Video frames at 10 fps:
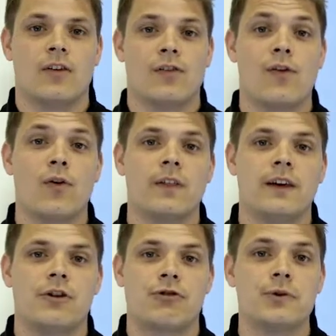For
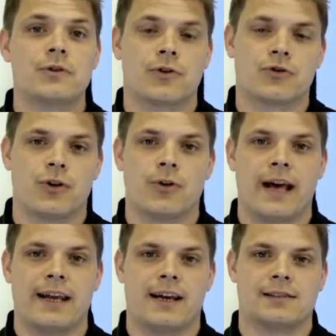the cruise control
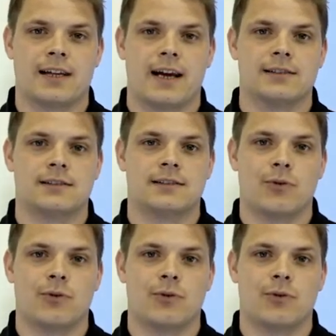ADAS tests,